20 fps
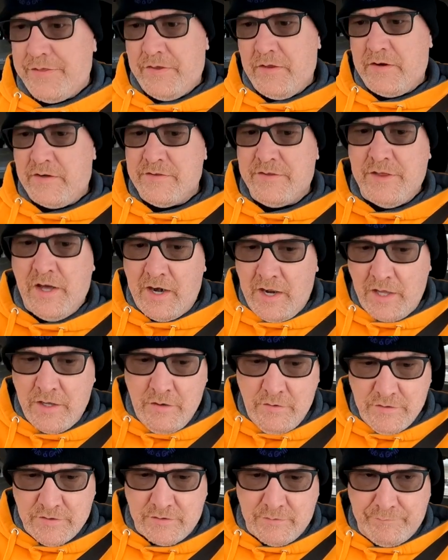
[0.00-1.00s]
I thought I
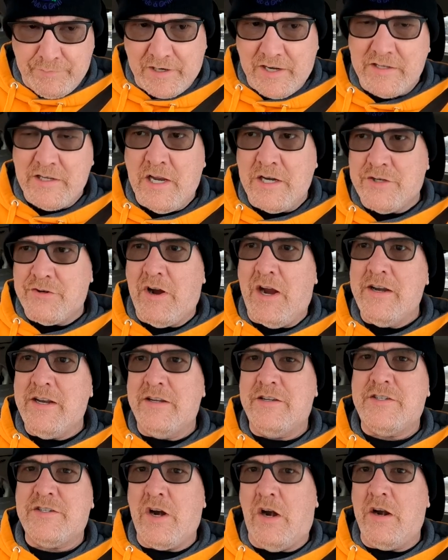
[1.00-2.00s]
used, because I tried
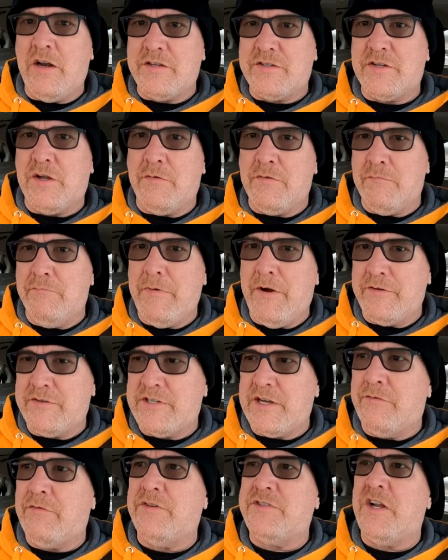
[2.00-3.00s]
to start it
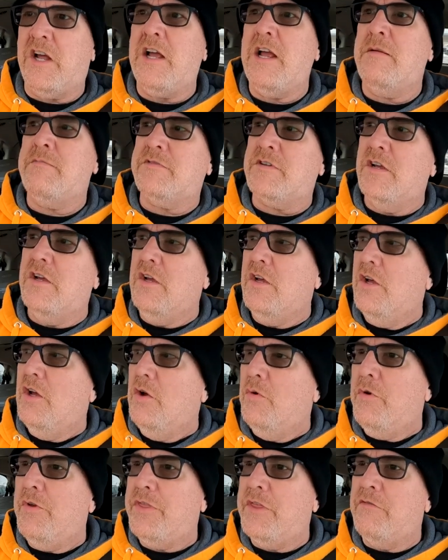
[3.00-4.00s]
several times
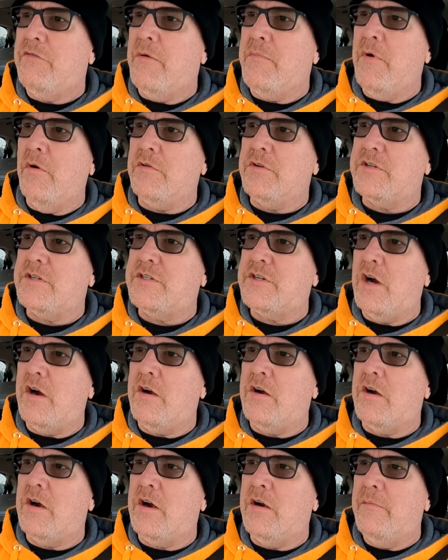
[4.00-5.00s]
with the remote
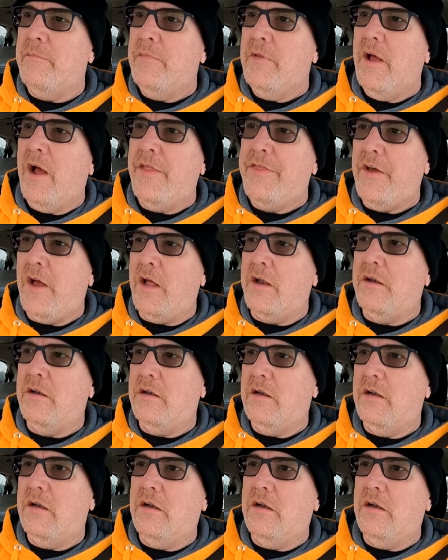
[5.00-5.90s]
starter, I thought